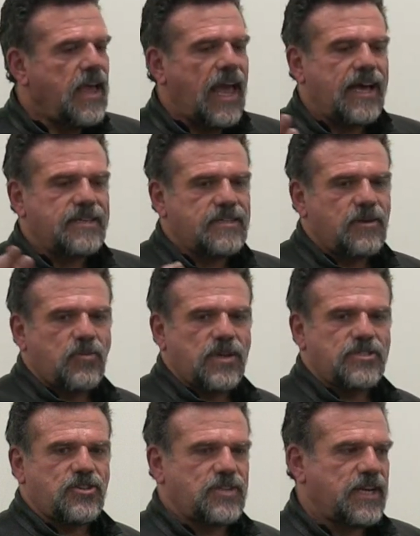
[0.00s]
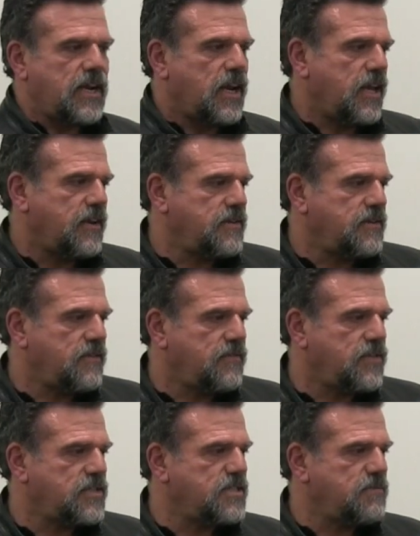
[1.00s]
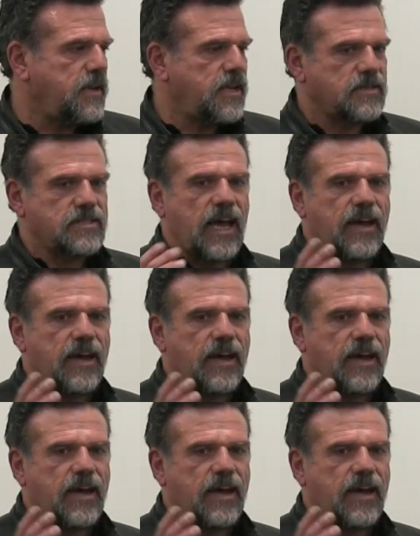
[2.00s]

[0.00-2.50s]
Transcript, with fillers: Ask them, when's your deadline for submittals?